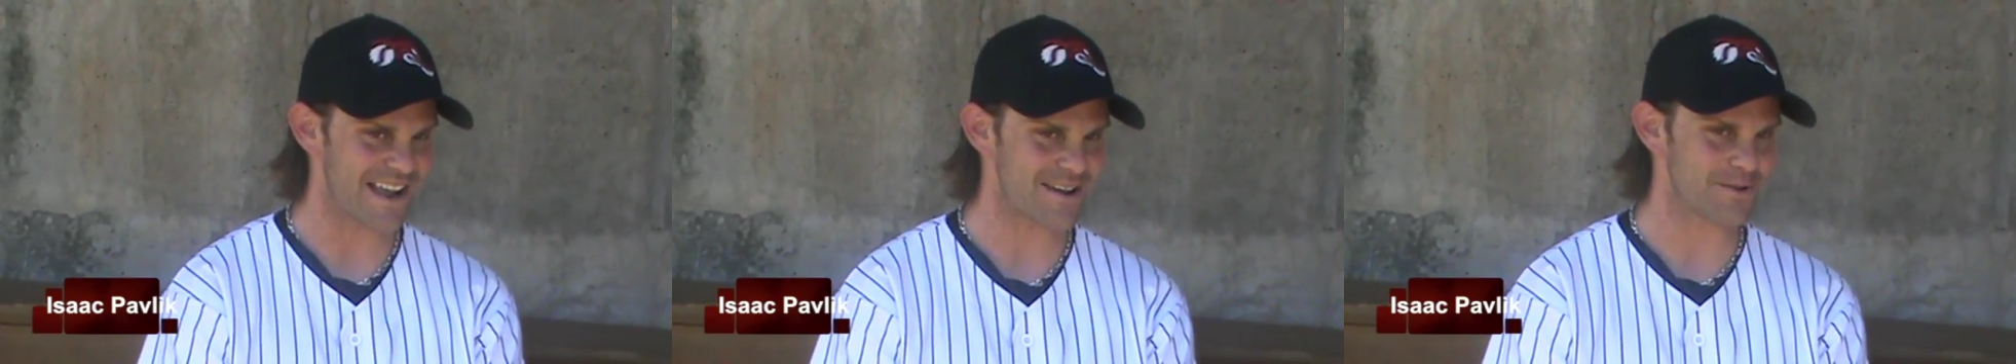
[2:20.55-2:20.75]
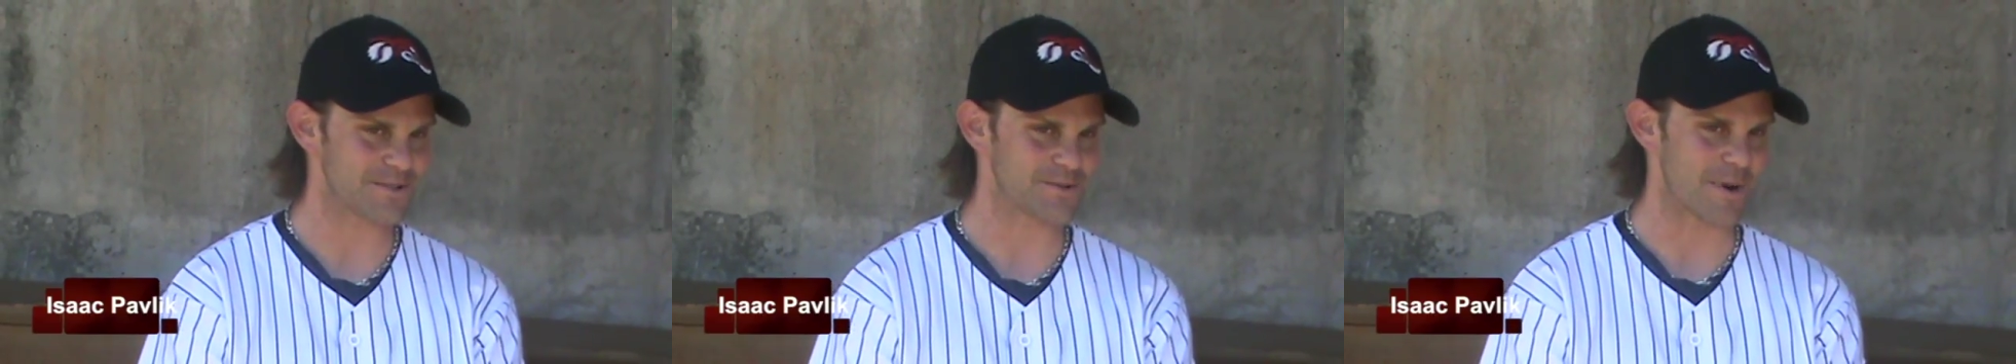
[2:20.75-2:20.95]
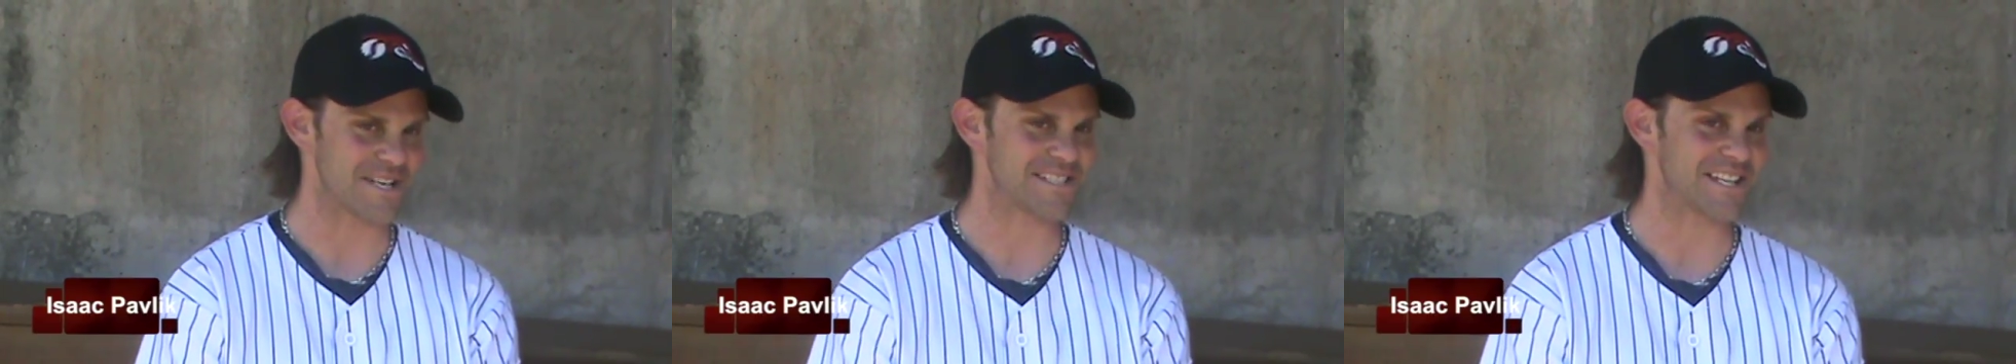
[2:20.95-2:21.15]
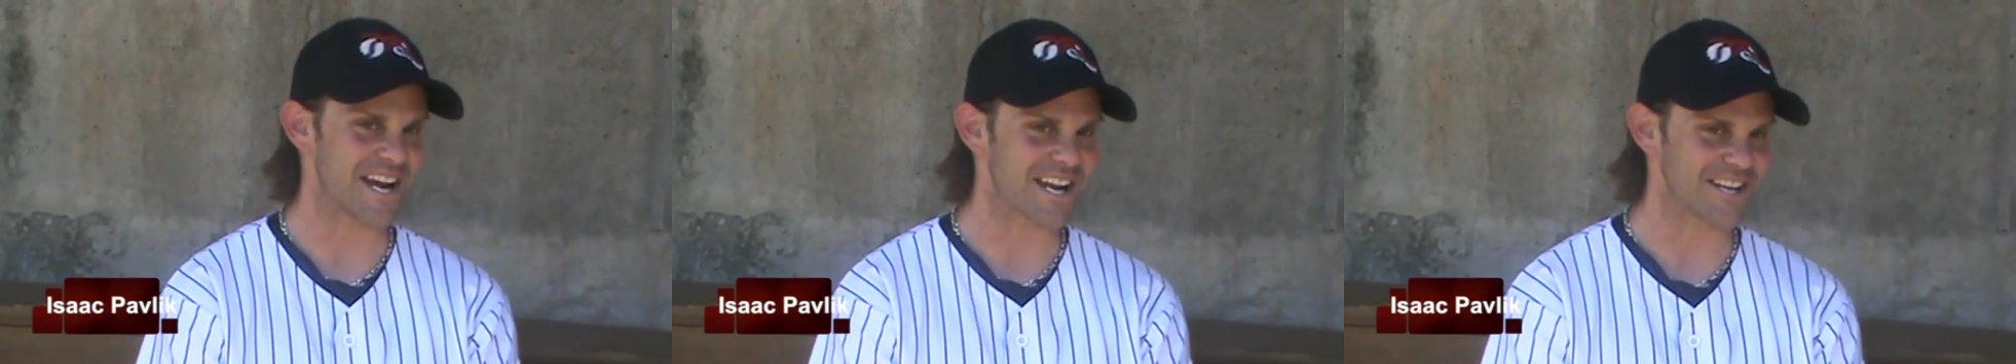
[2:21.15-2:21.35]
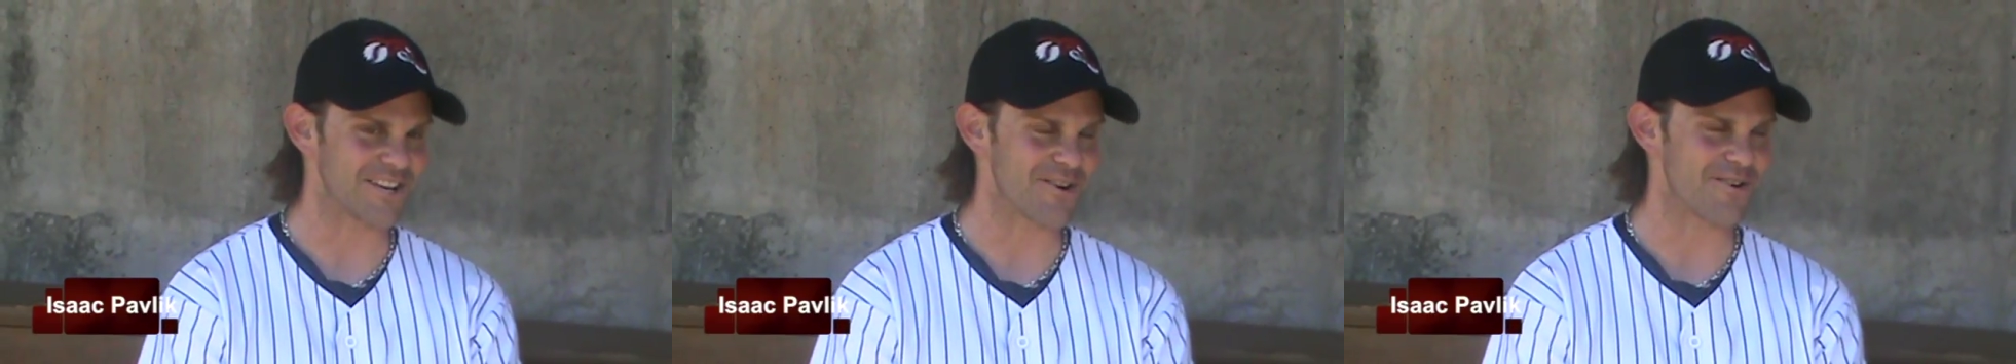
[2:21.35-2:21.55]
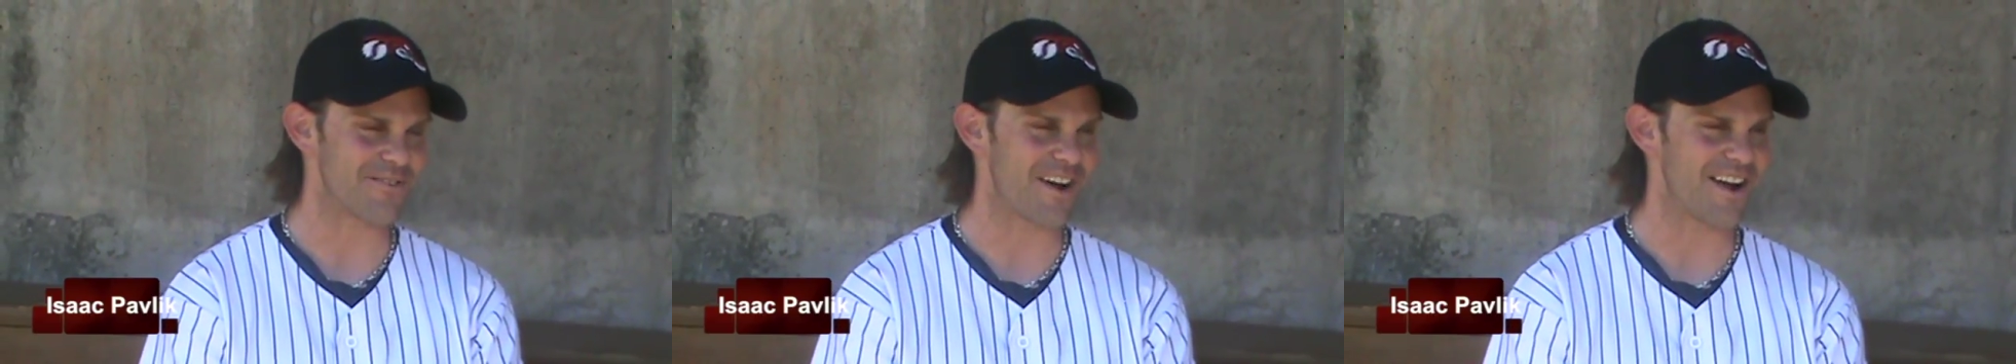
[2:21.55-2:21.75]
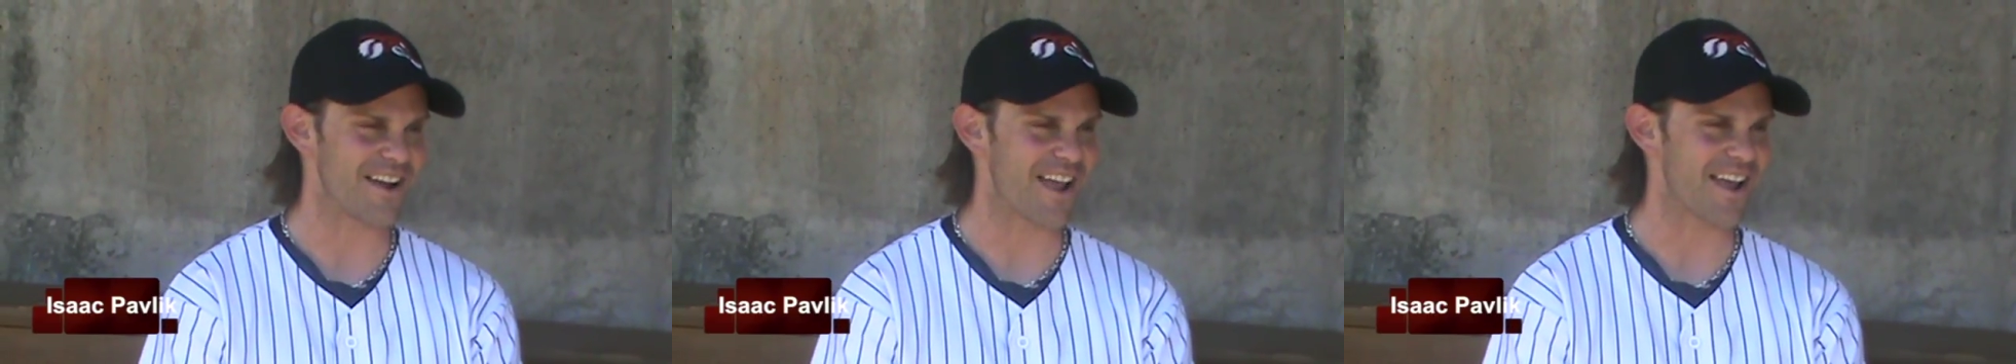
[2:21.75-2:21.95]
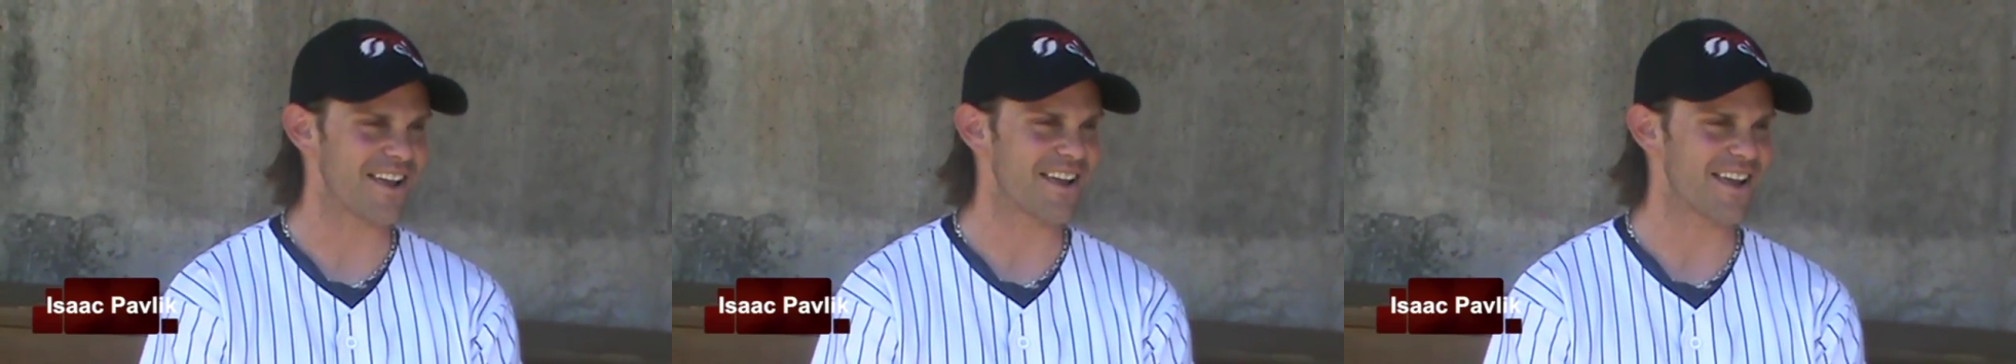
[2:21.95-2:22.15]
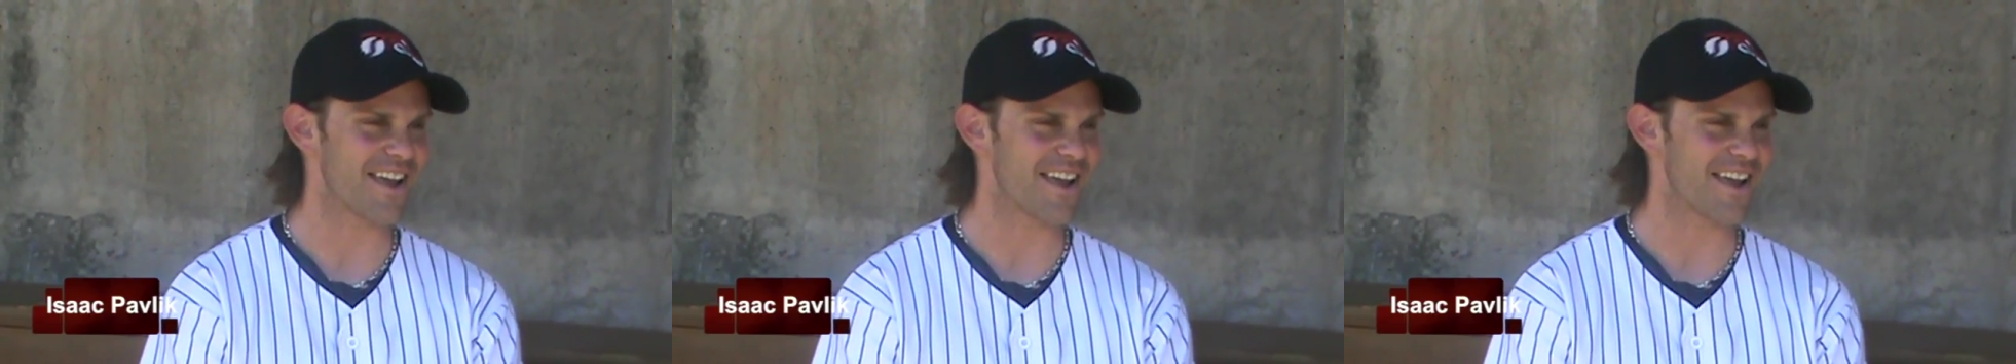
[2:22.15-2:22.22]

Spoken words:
Right. It was my second year of High A,